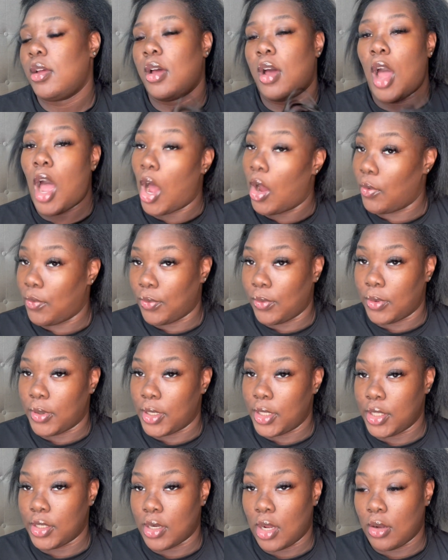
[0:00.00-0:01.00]
All for
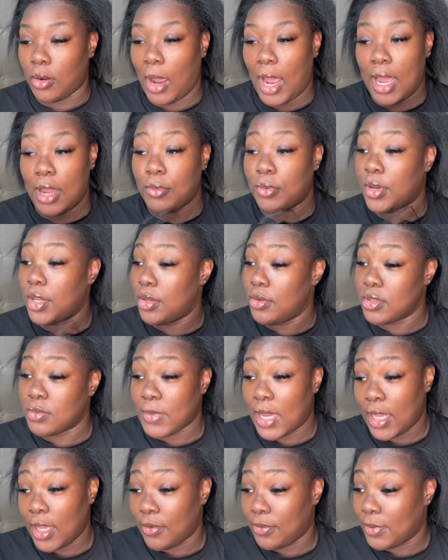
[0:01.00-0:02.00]
it. You know, I reuse
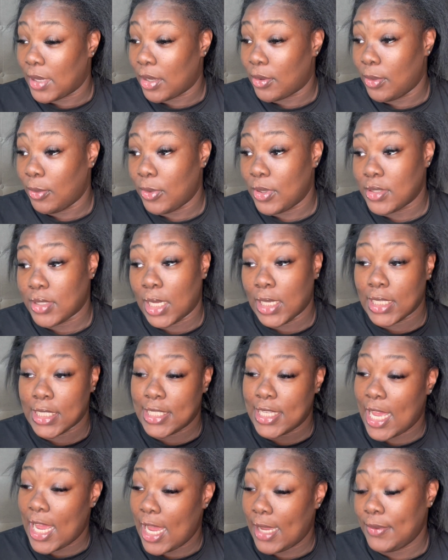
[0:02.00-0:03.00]
my hair for my quick weaves all the
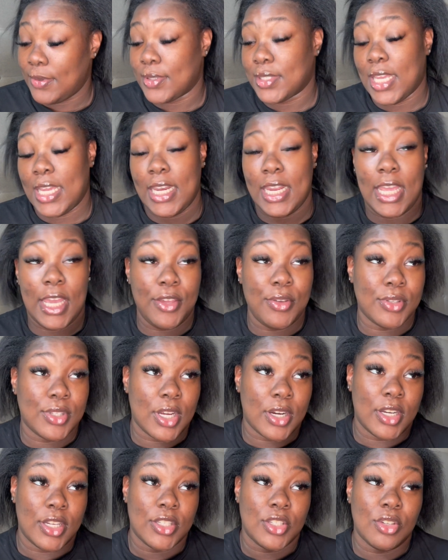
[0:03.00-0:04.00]
time. You can take the hair, you can
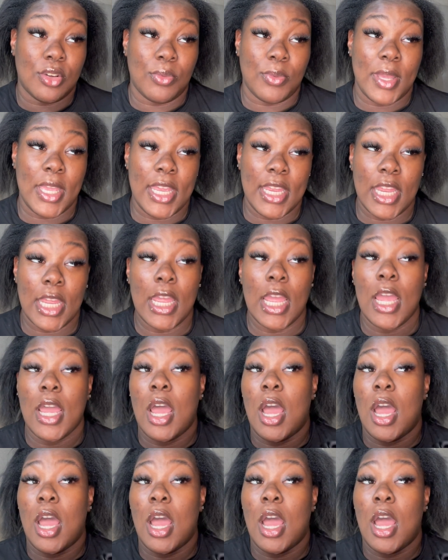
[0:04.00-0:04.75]
turn it into a wig.